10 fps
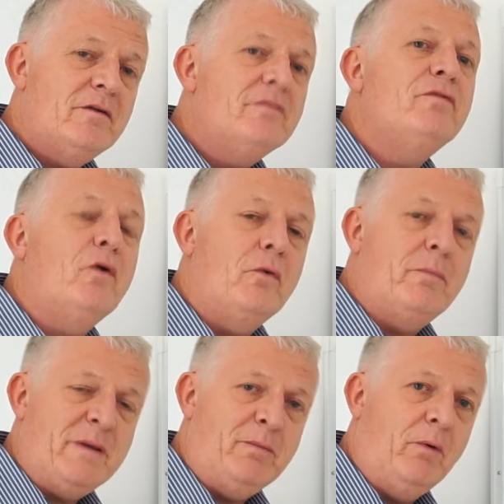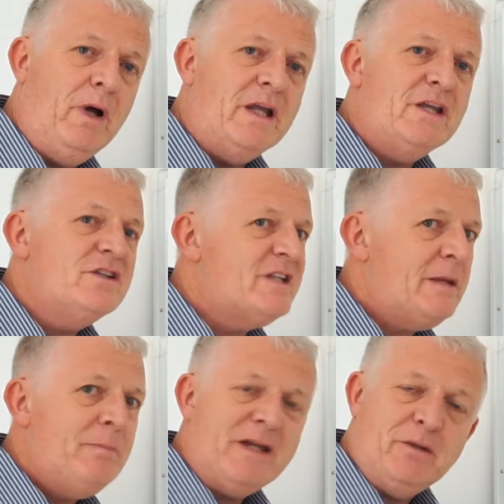for people, you can
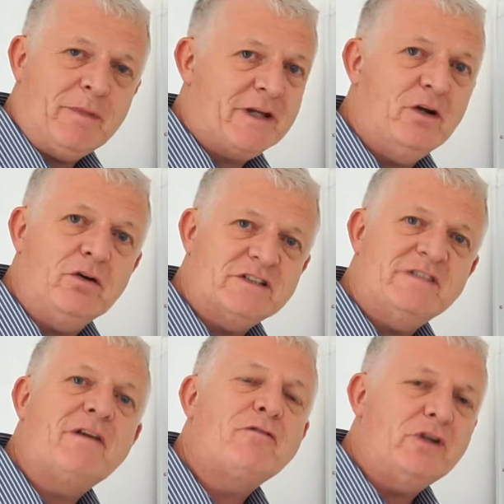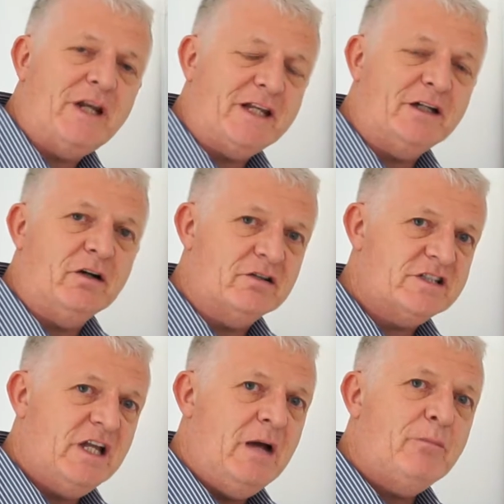say pick up my cost if I've got any
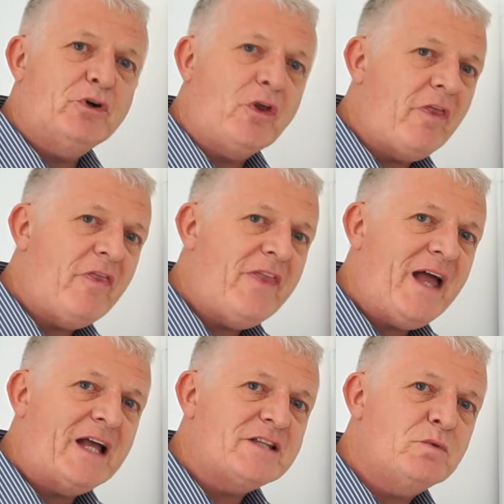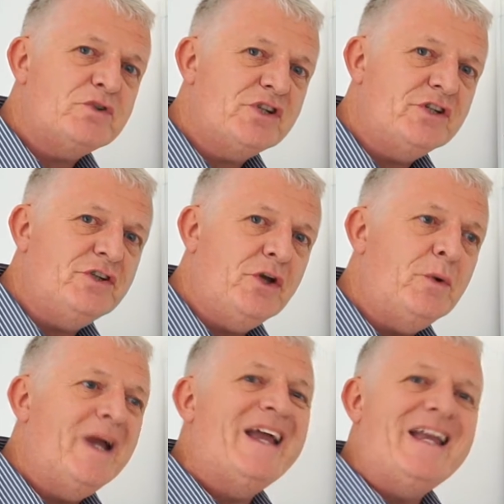costs. But other than that, what you can
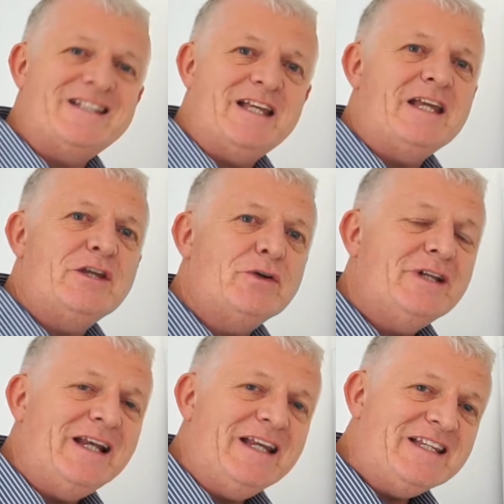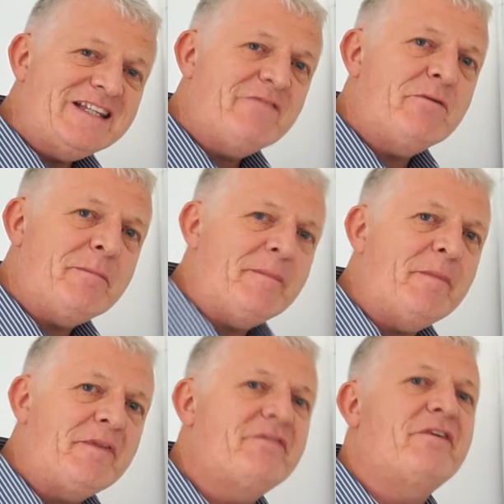do is you can at least give them a
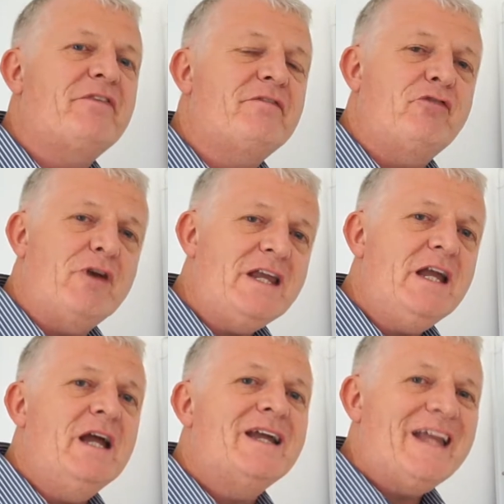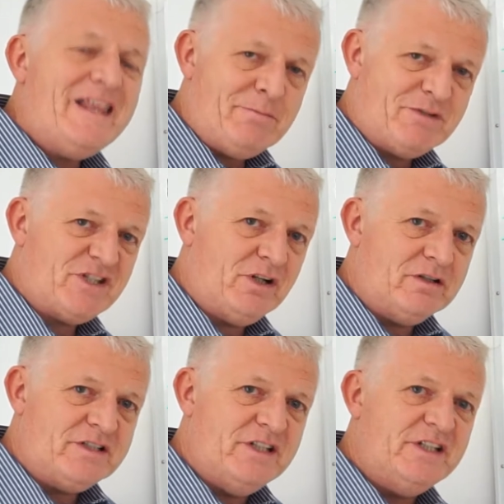month for free, get them
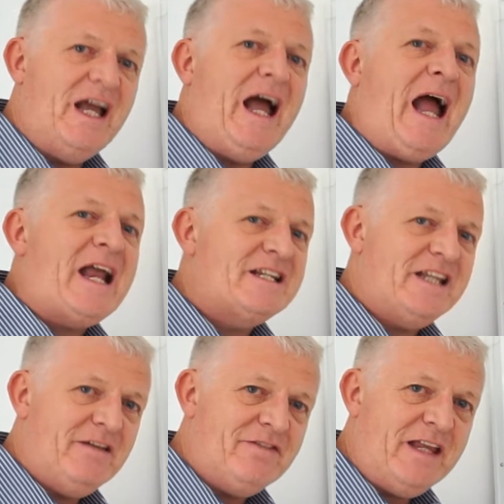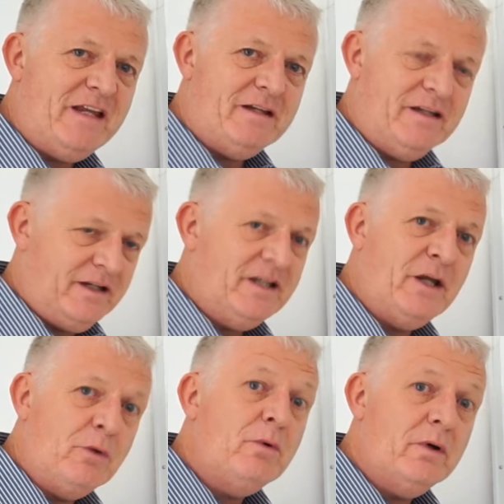started, and if they are, you
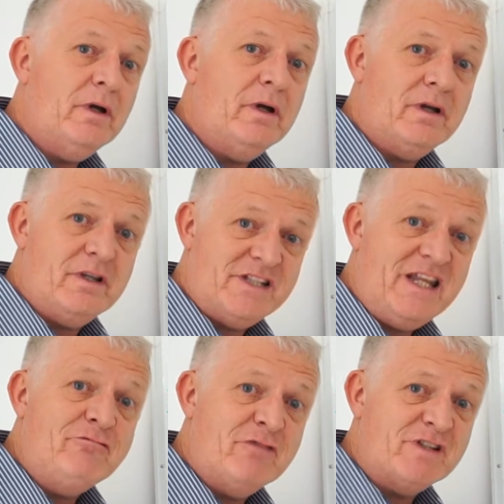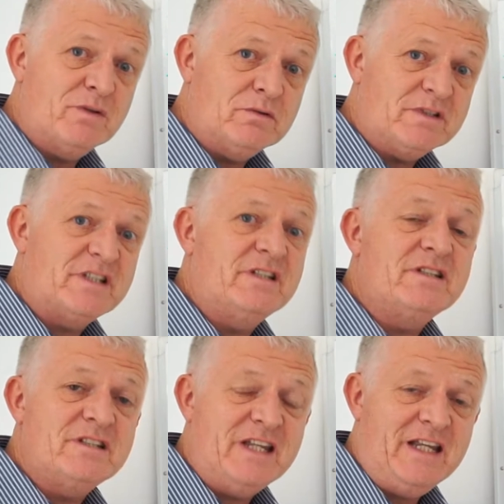know, seeing results and
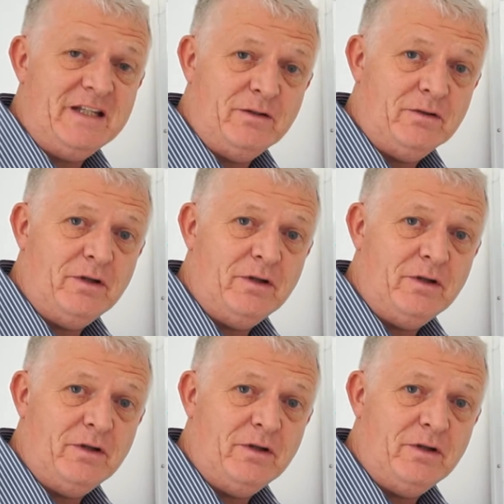seeing